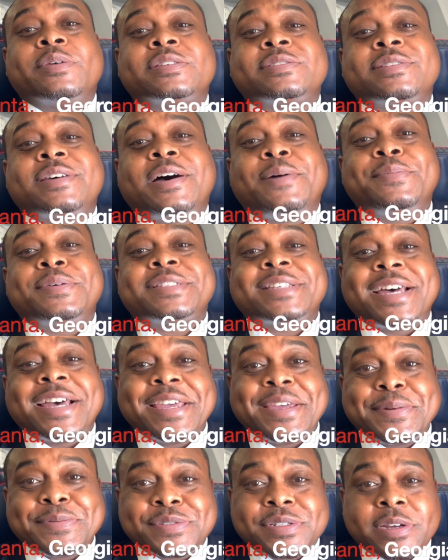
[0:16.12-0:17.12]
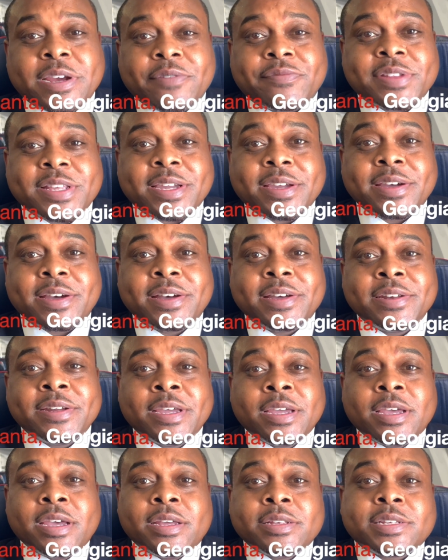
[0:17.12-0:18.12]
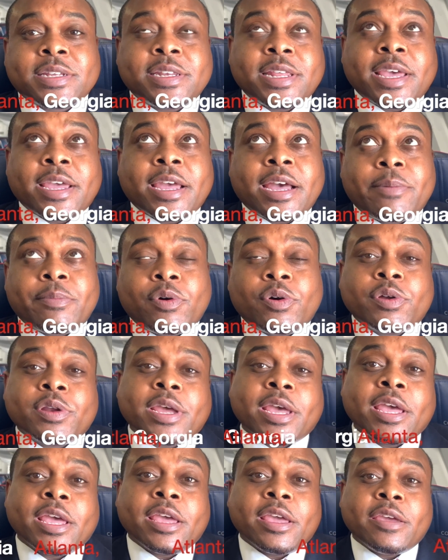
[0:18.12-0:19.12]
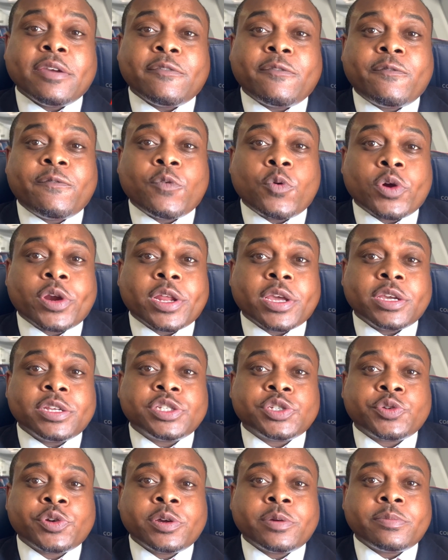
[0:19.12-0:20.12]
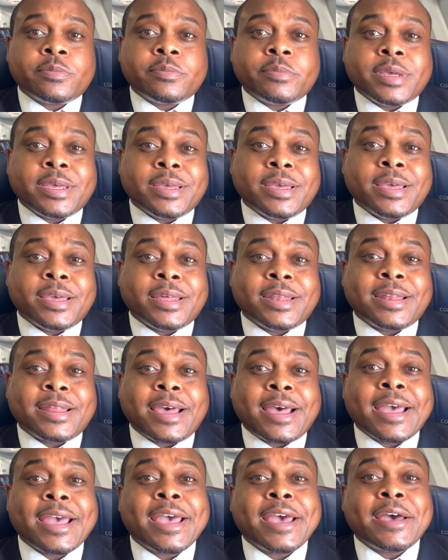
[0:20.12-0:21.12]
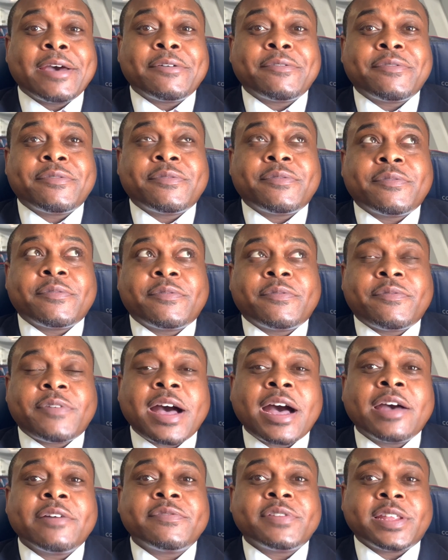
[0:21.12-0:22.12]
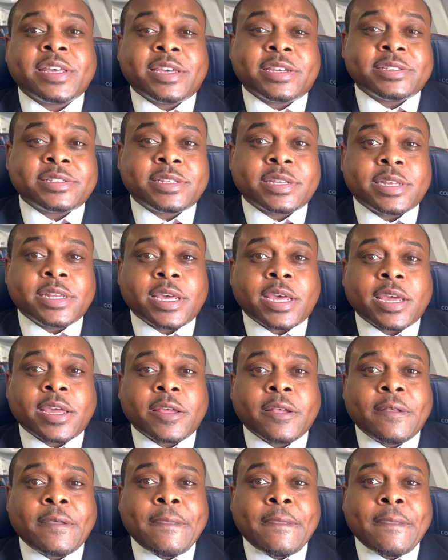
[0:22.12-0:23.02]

is Thomas. I am Traveling Gun. Today I'm on a 4-day trip and I have 5 legs today.